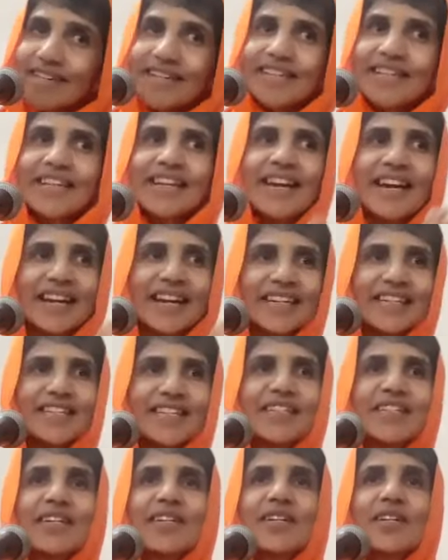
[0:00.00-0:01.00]

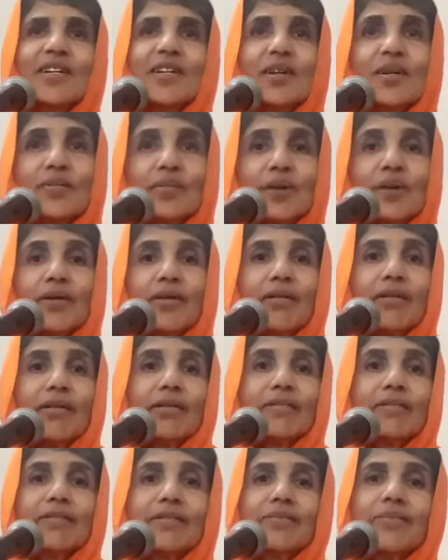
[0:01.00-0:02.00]
ingrained.
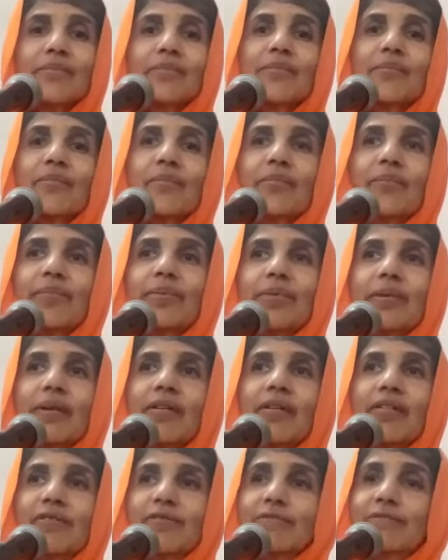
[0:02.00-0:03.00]
because
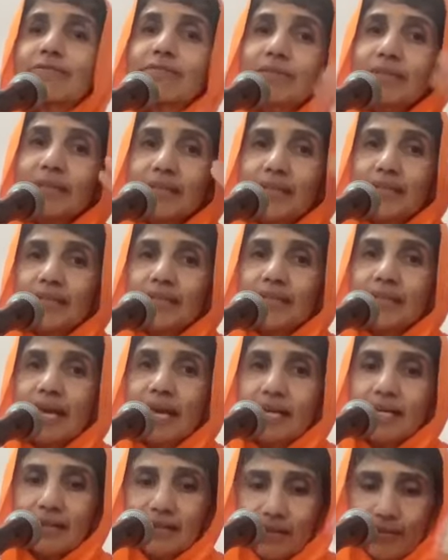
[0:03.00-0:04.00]
of
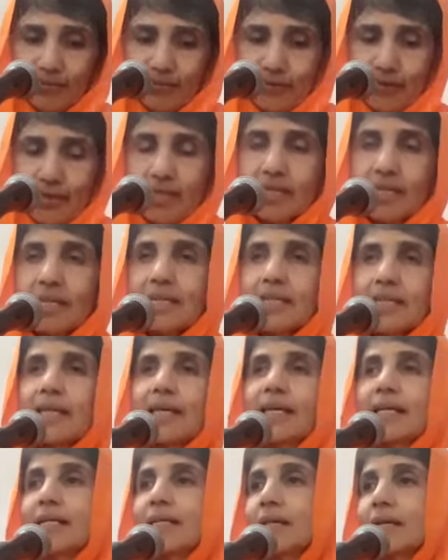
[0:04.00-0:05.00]
lack of thinking
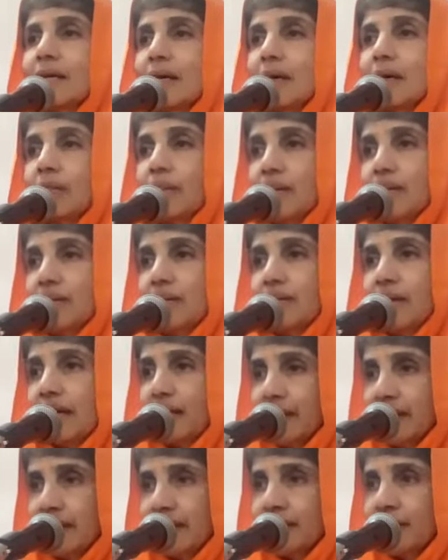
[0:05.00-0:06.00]
there, but
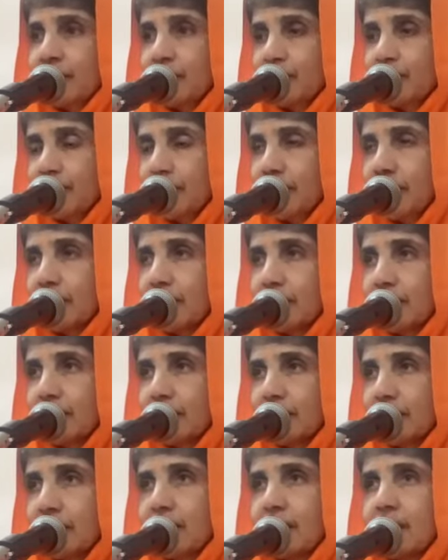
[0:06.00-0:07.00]
generally
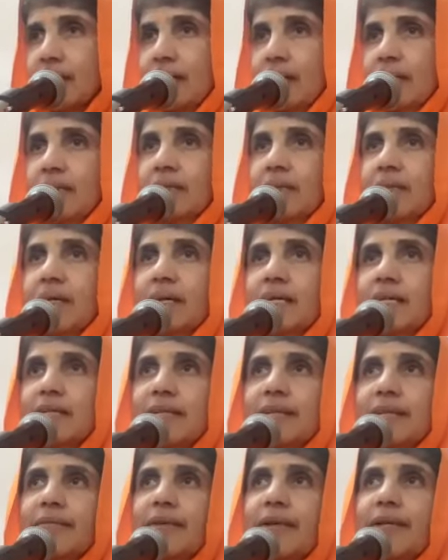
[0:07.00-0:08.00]
speaking,
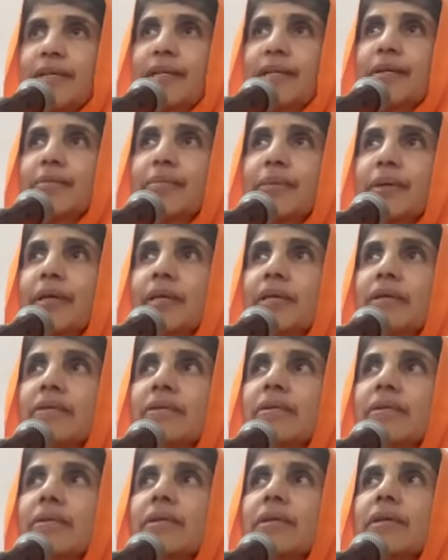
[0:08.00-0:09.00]
uncultivated
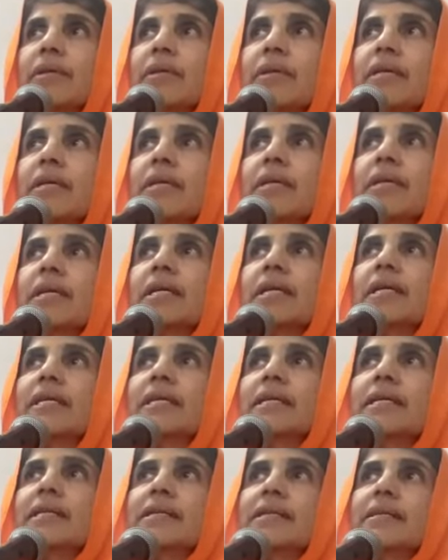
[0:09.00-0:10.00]
means
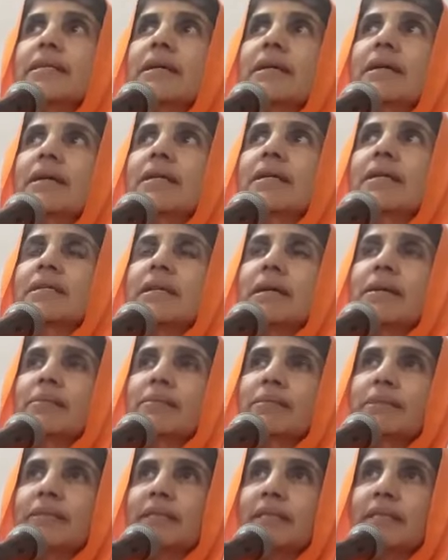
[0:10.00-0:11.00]
it is not
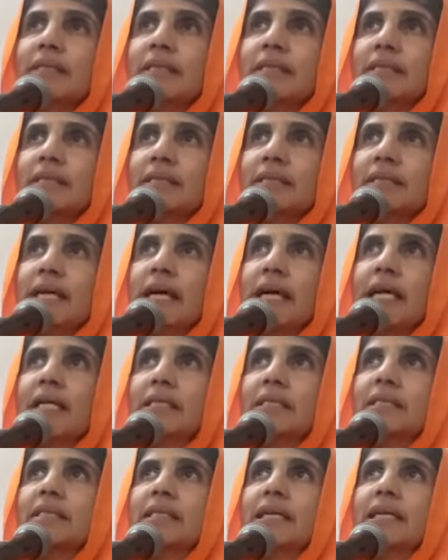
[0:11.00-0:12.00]
something
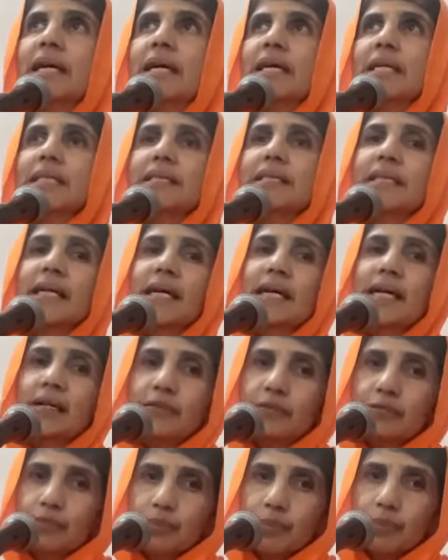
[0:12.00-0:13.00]
that I
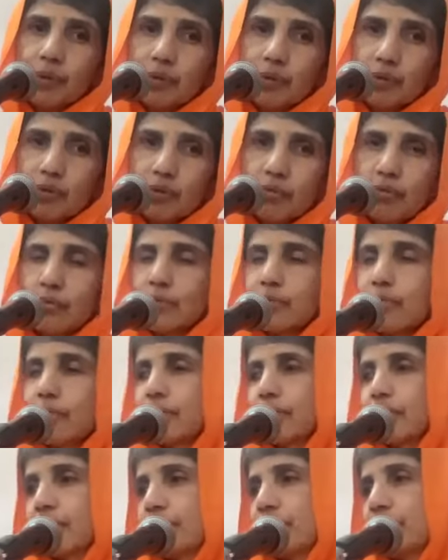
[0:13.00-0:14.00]
have
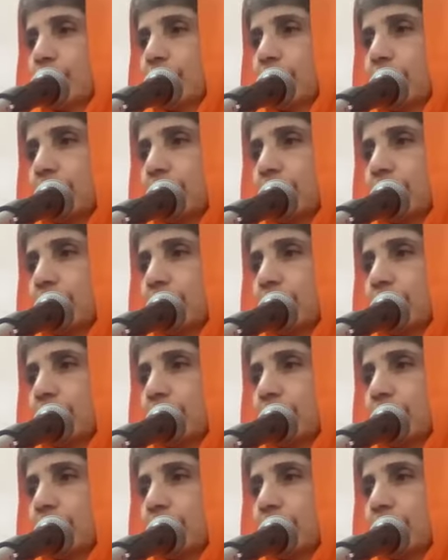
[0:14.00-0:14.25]
produced.